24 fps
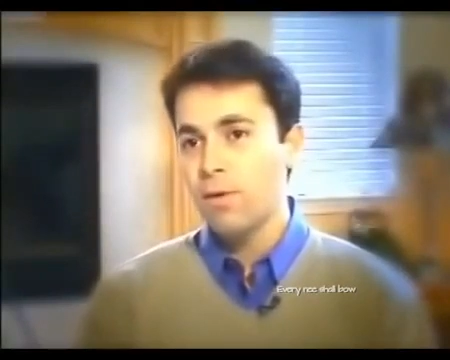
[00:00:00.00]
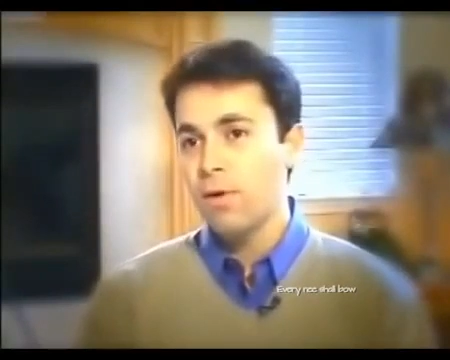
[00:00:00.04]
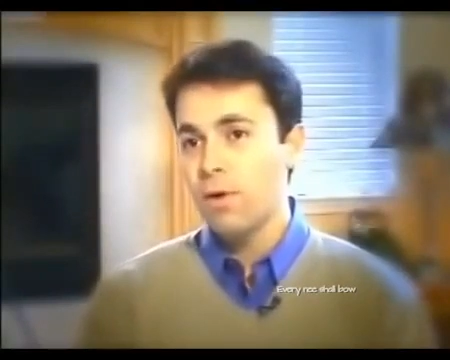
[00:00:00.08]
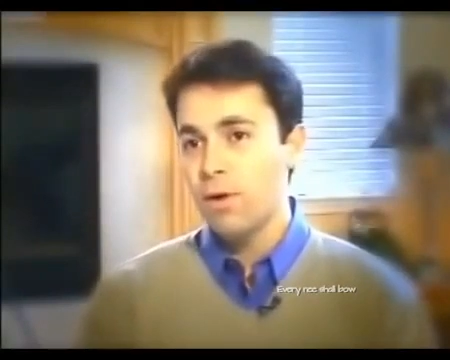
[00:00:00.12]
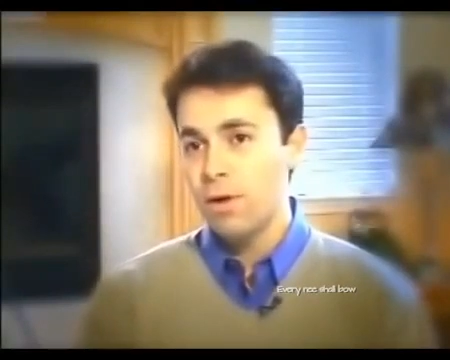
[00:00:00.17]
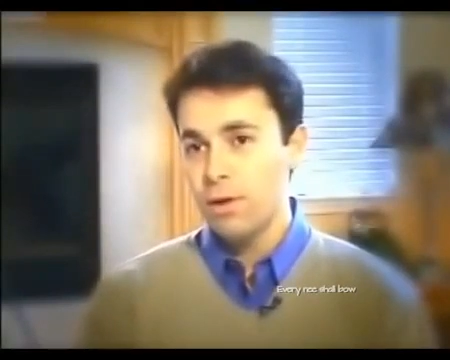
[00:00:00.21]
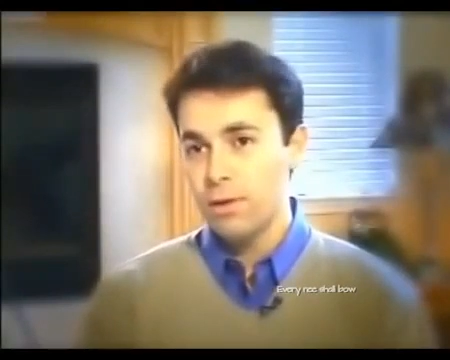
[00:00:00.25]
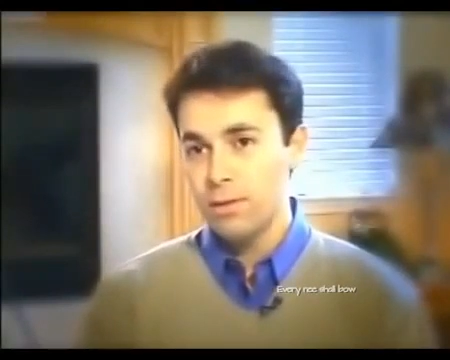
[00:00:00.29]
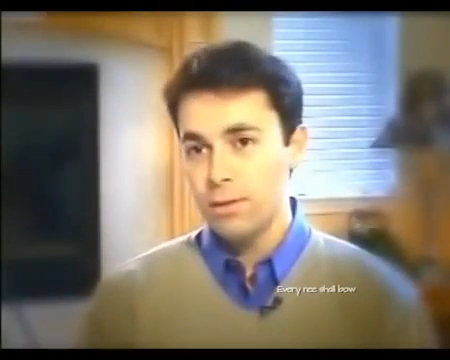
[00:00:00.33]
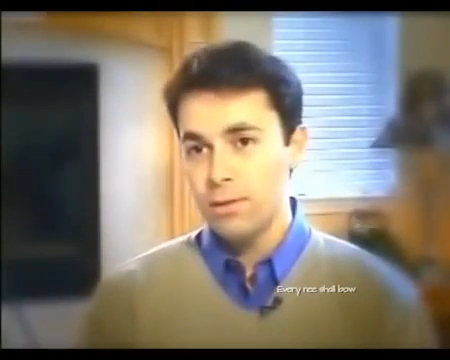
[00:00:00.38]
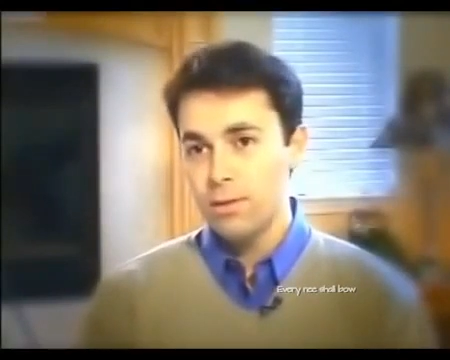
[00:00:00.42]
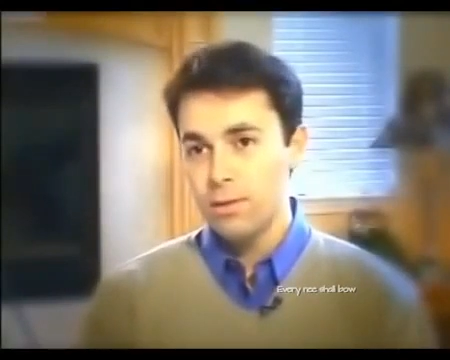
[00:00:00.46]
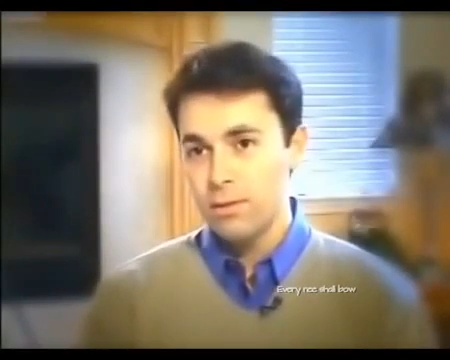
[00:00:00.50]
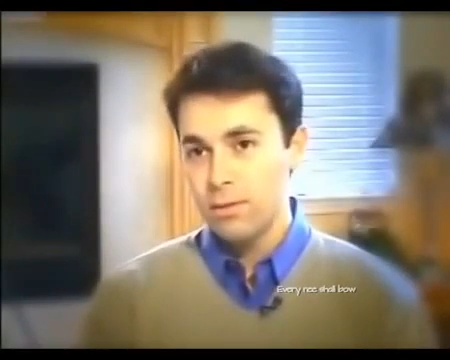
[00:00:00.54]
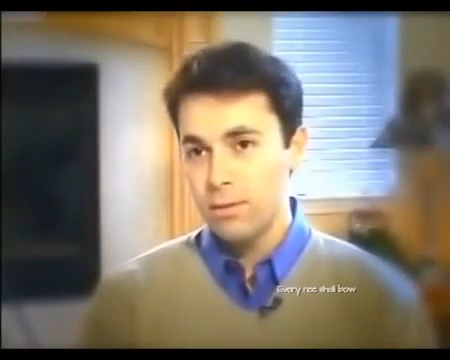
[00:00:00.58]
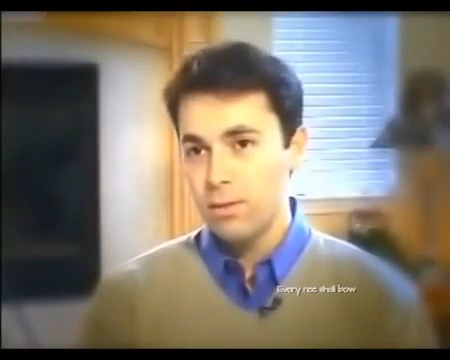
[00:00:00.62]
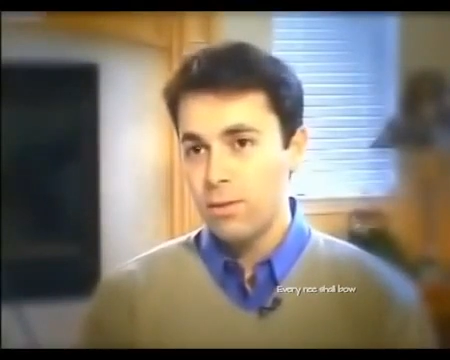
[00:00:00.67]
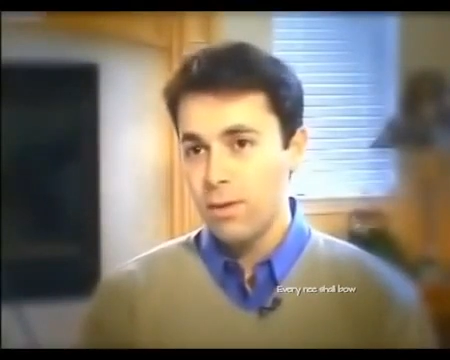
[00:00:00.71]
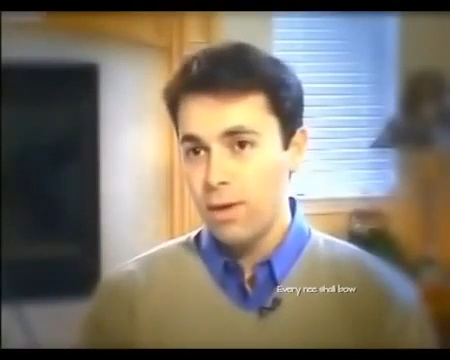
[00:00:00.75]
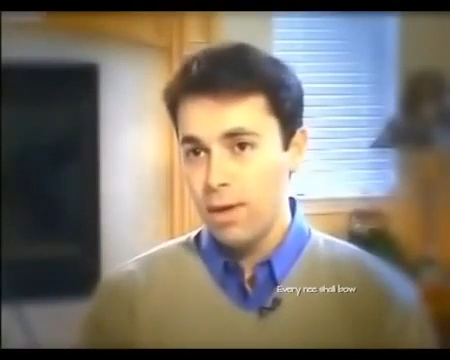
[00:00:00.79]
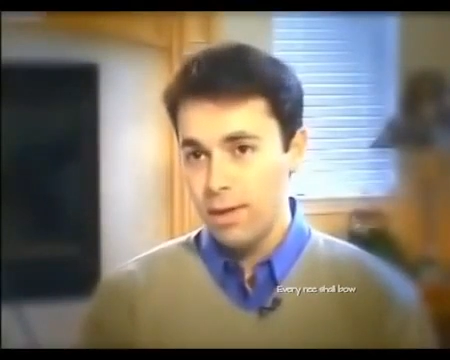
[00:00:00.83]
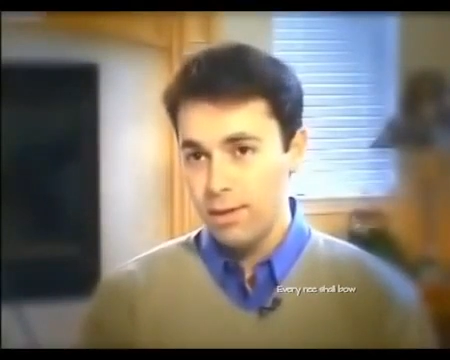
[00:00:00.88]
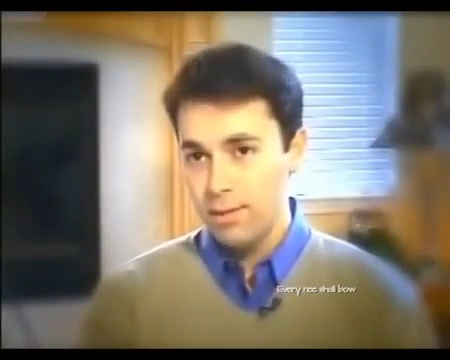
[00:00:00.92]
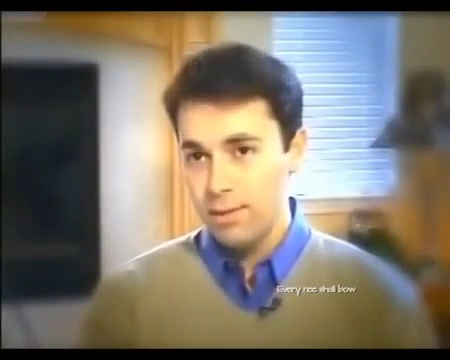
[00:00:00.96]
her heart to
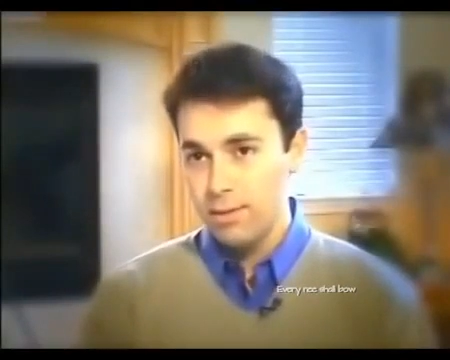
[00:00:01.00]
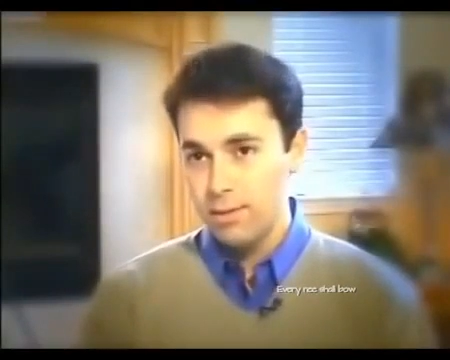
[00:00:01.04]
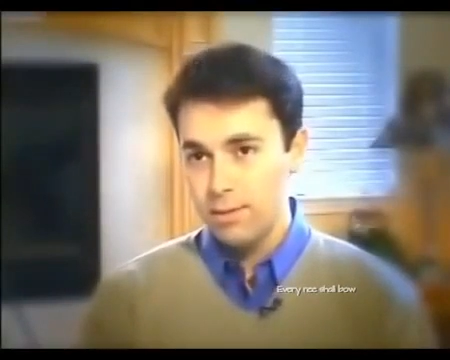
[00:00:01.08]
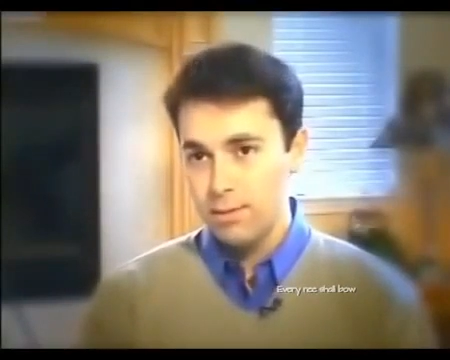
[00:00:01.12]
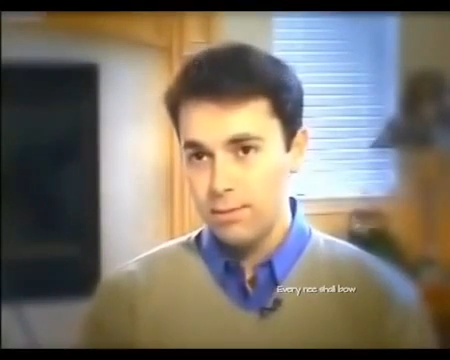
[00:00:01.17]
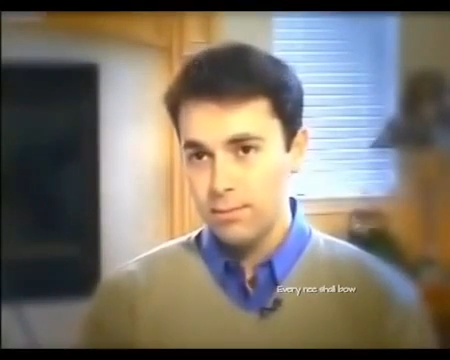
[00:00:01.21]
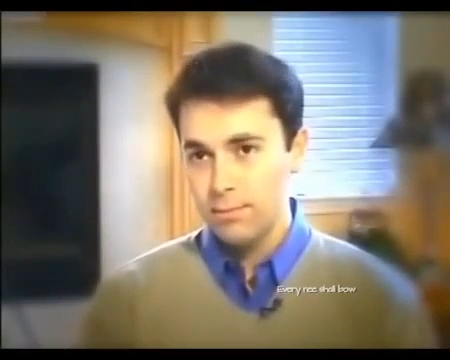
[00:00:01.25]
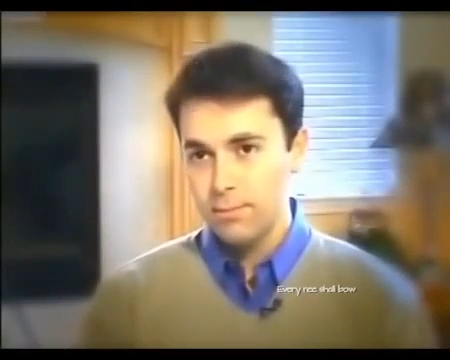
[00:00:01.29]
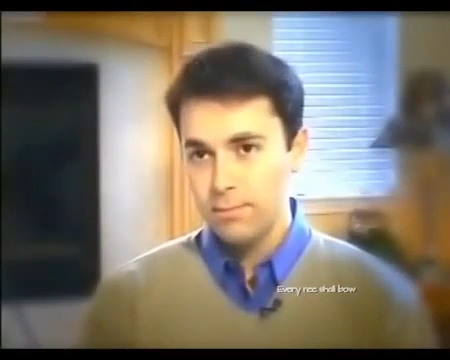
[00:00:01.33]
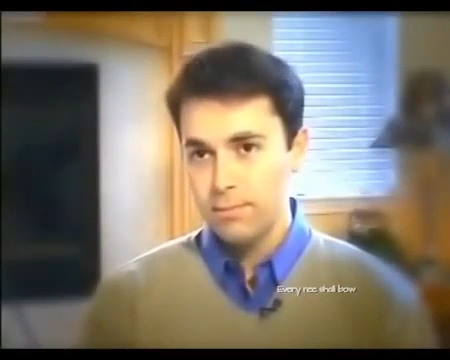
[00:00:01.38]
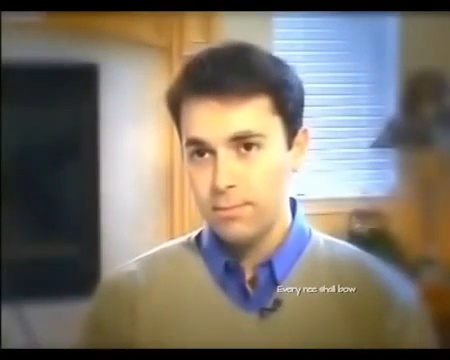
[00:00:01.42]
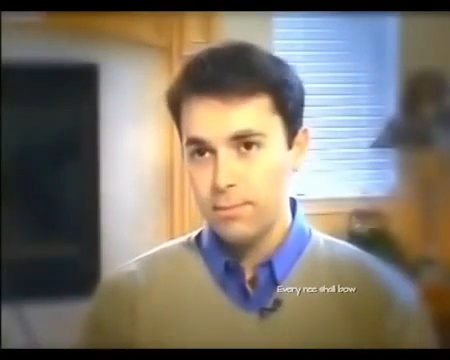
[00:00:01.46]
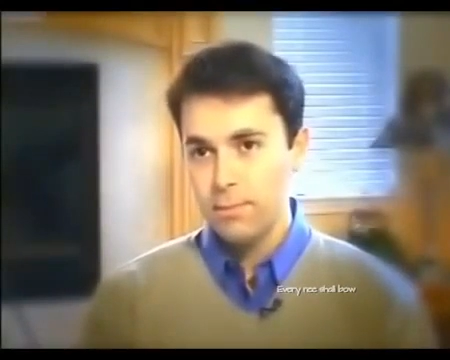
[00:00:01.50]
Christ.